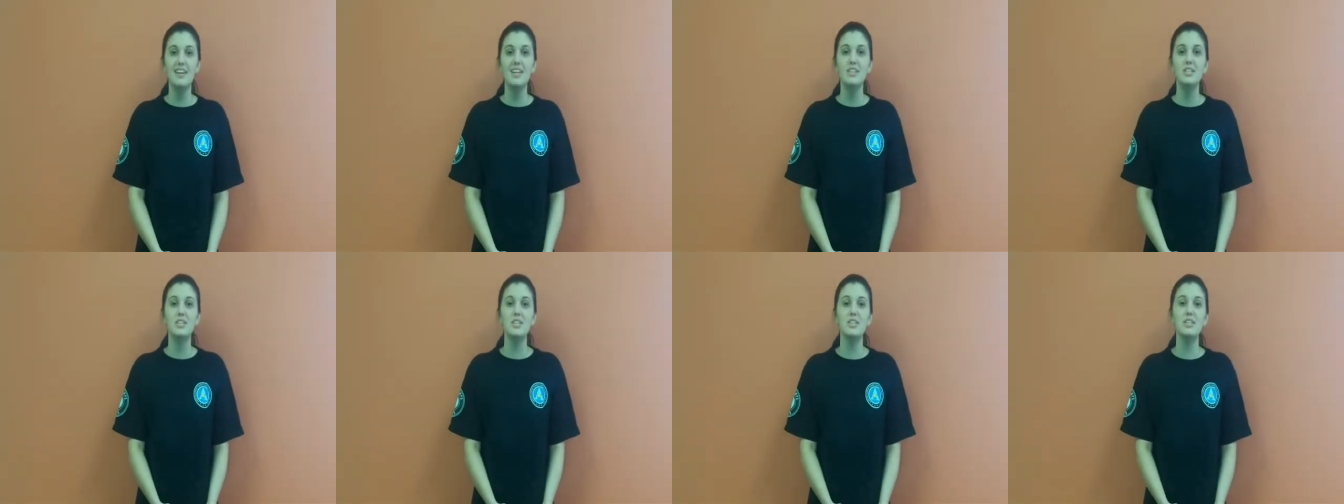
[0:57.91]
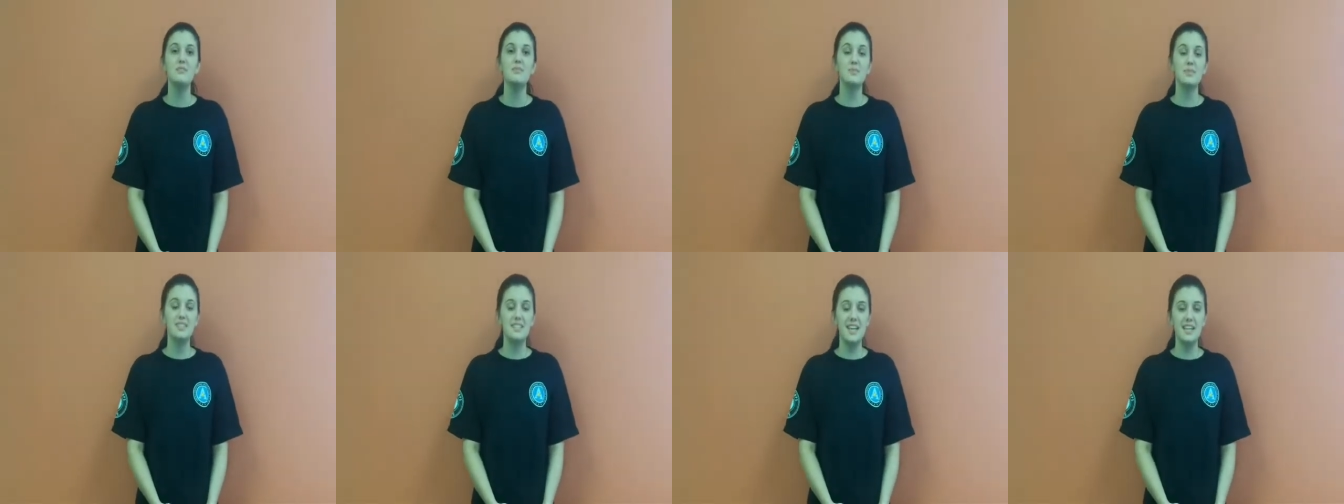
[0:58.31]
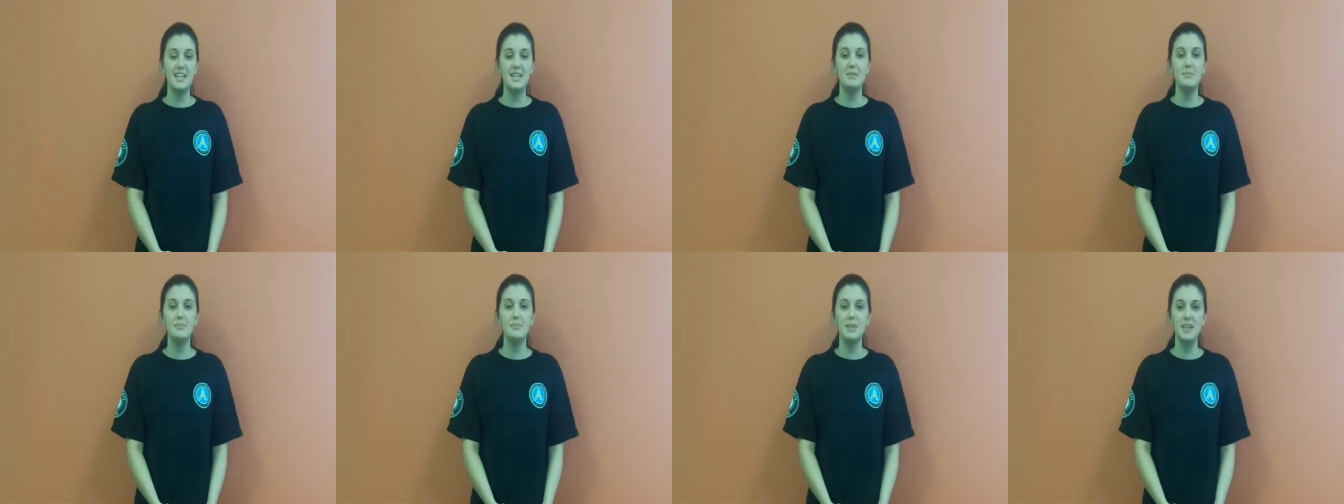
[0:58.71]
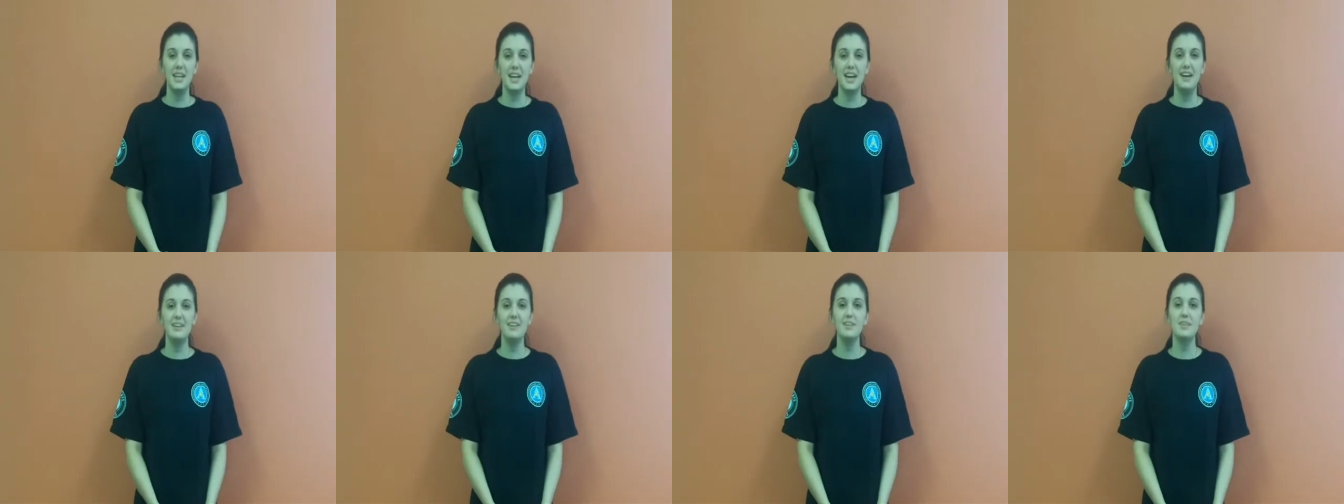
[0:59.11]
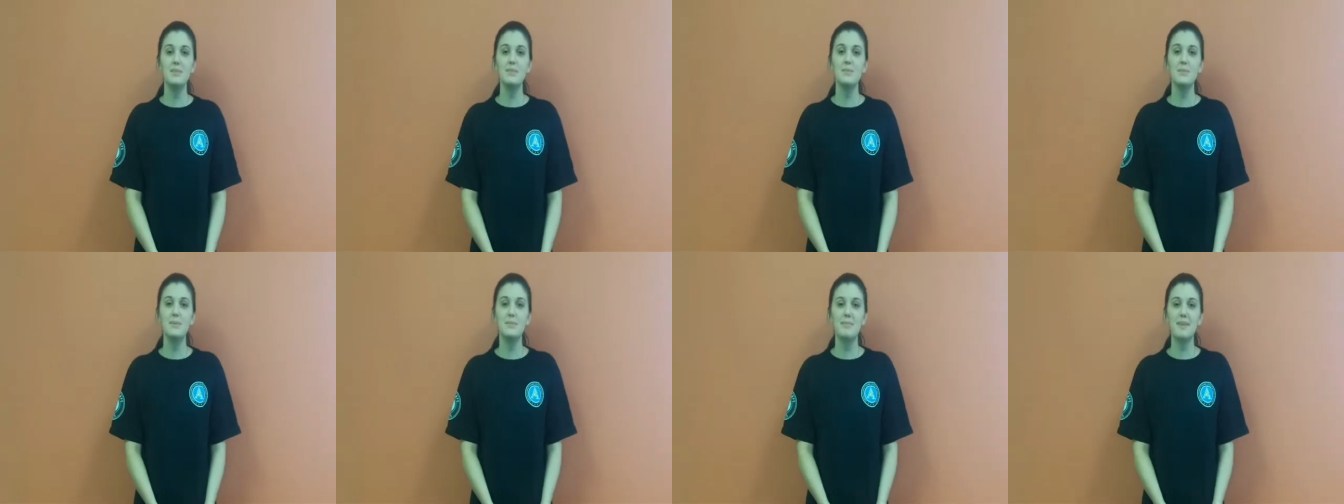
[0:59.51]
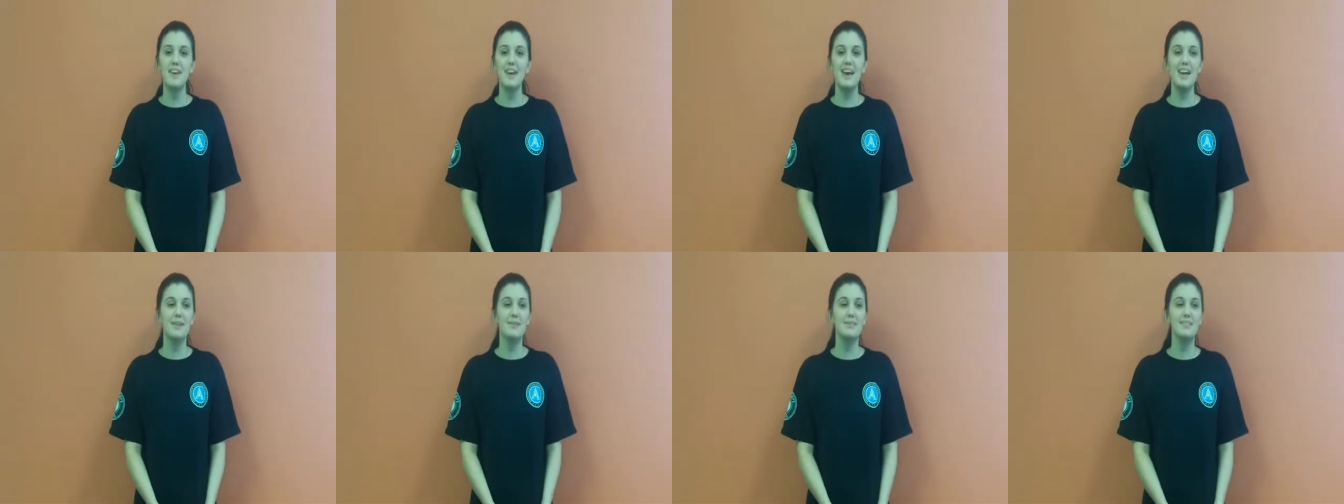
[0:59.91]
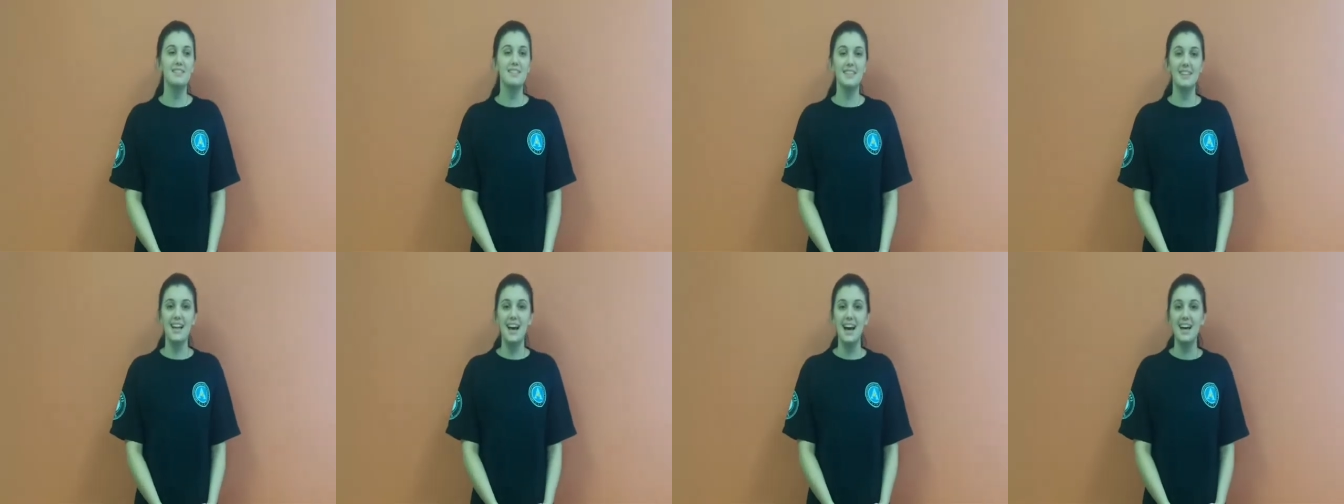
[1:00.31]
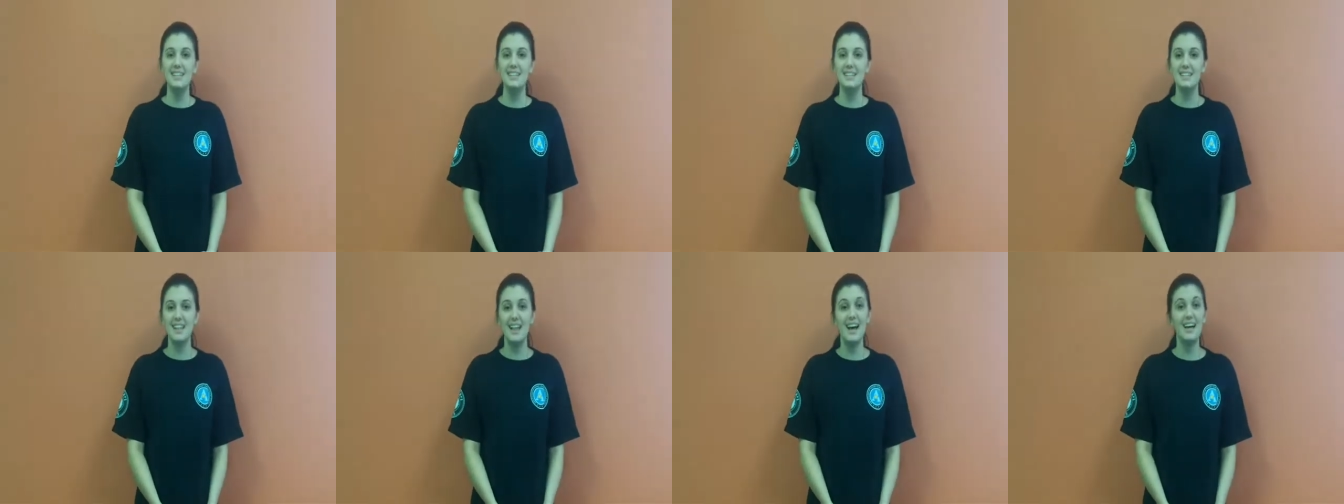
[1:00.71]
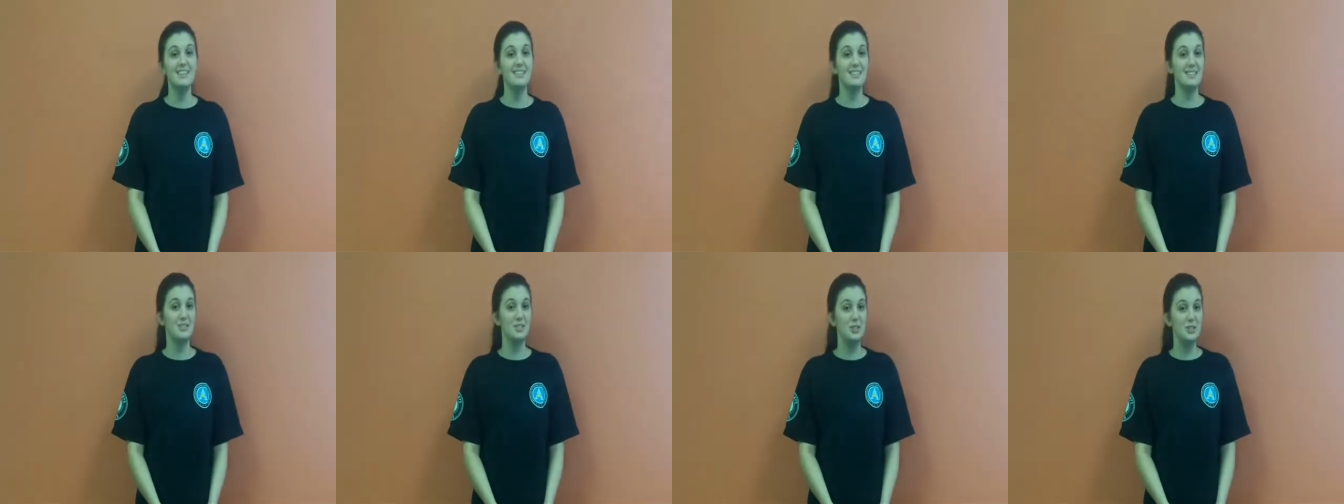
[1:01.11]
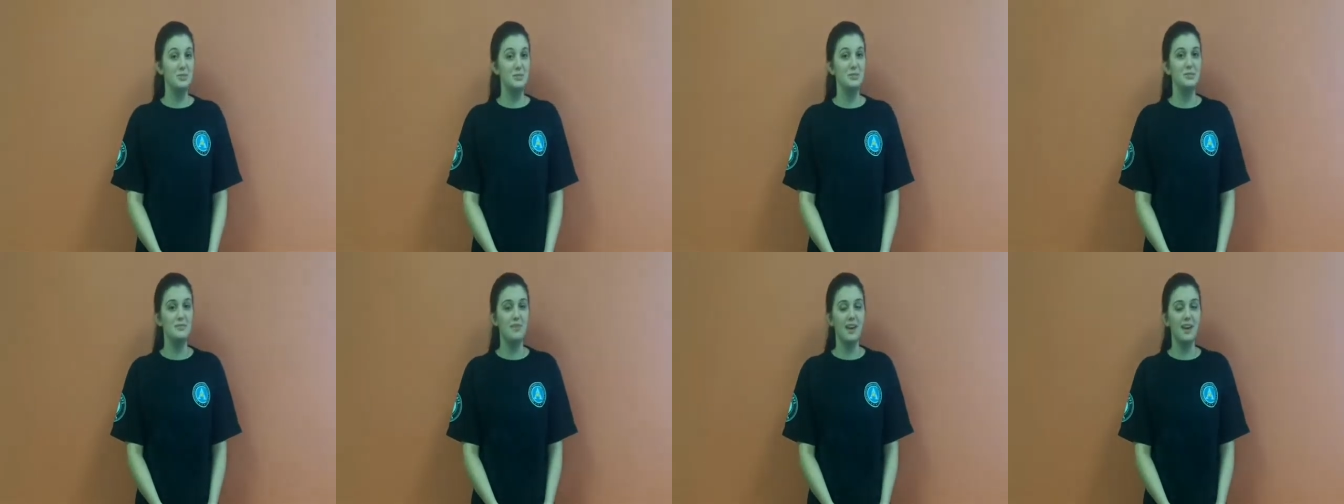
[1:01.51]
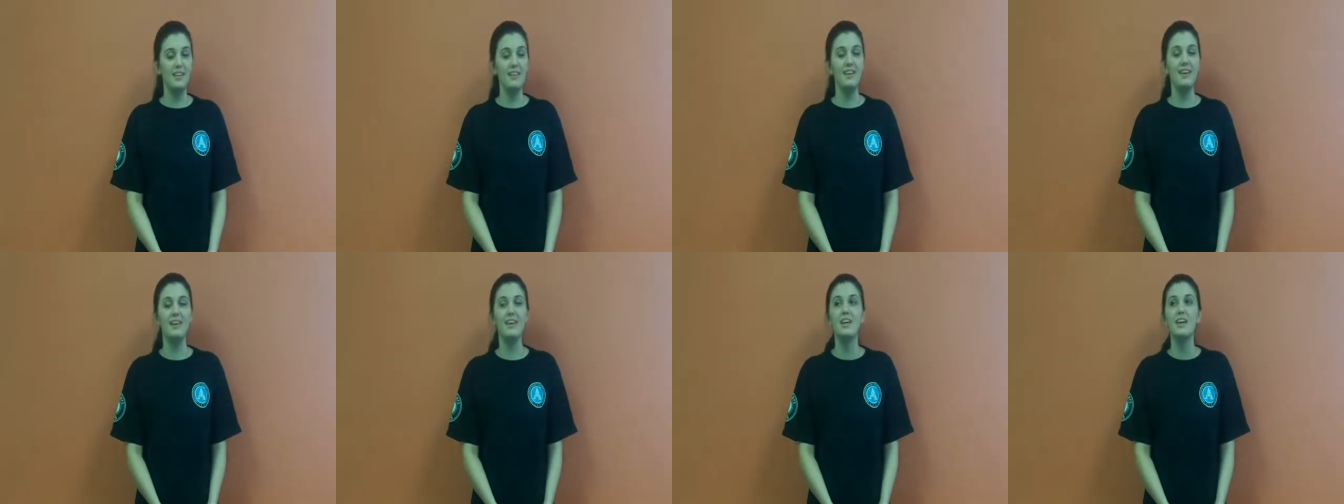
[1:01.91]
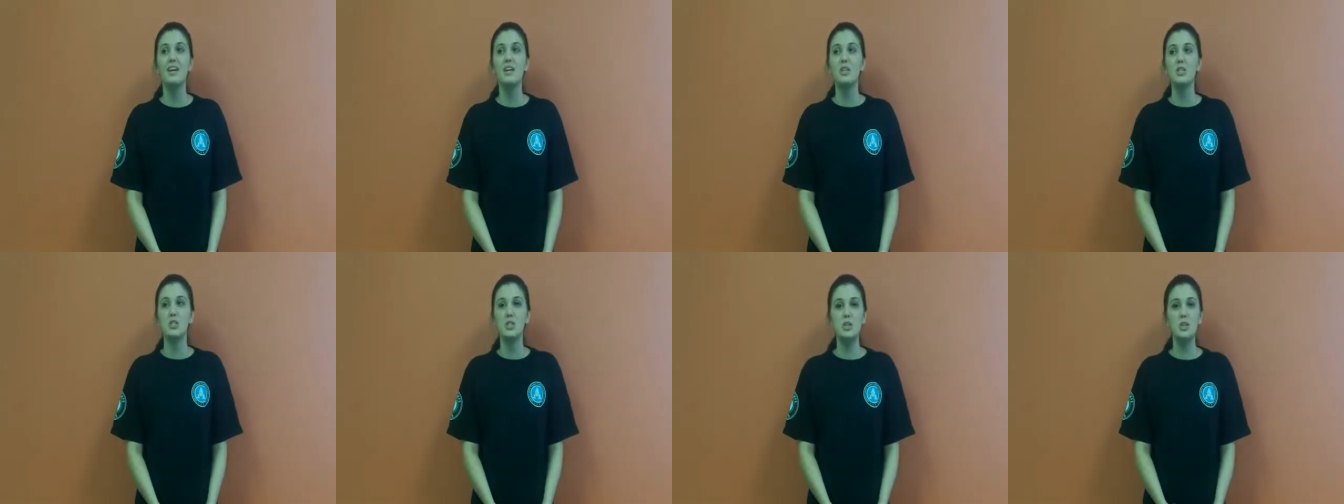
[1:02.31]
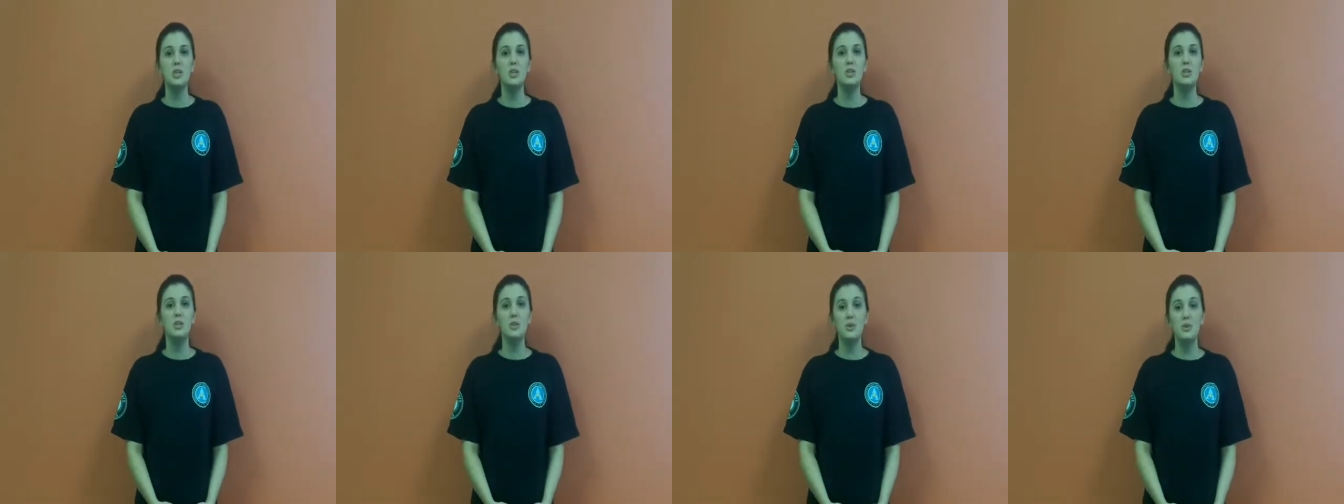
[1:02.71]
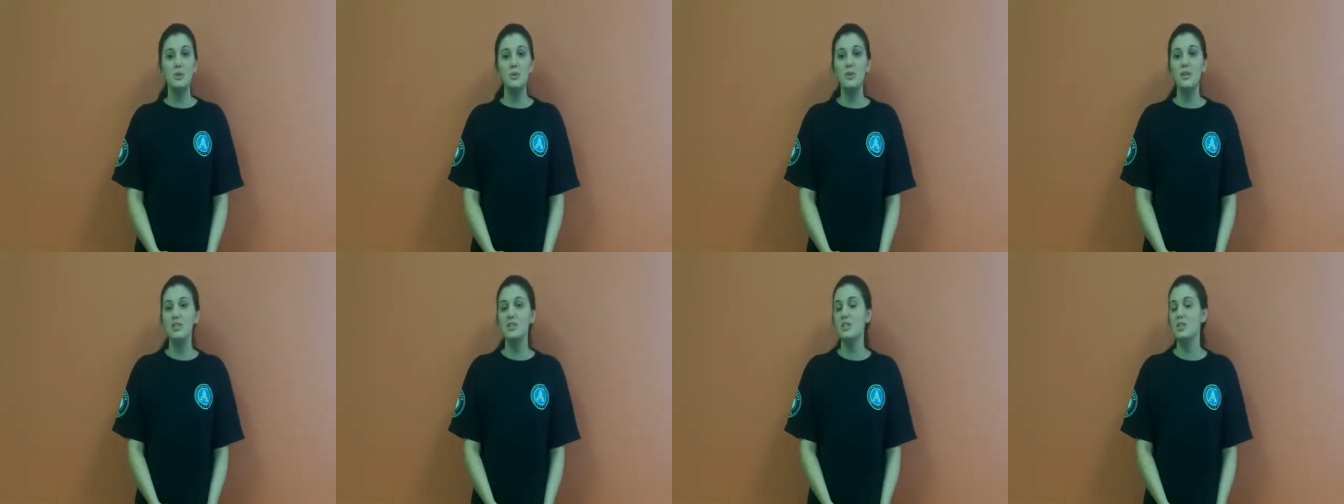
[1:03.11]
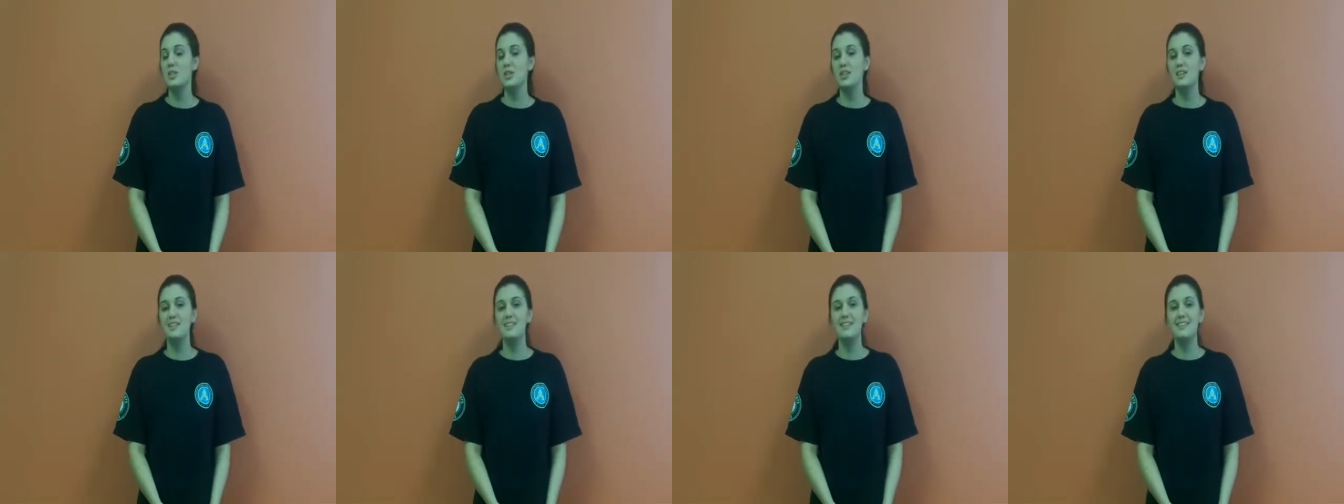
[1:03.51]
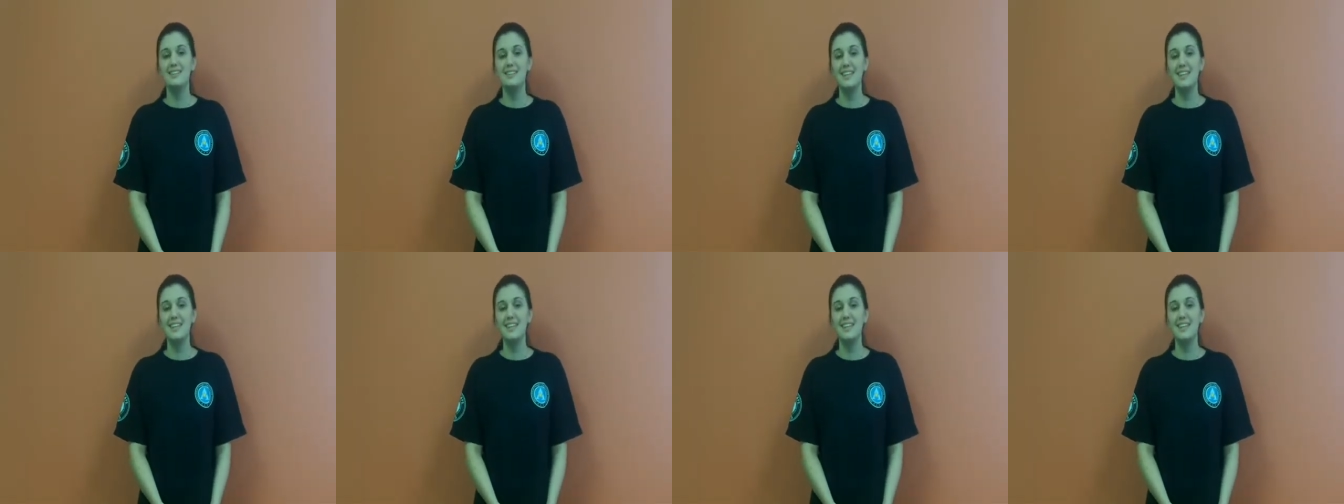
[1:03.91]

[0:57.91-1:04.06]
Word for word: She was taking pre-calculus with me and it was the last class that she was failing. She knew that she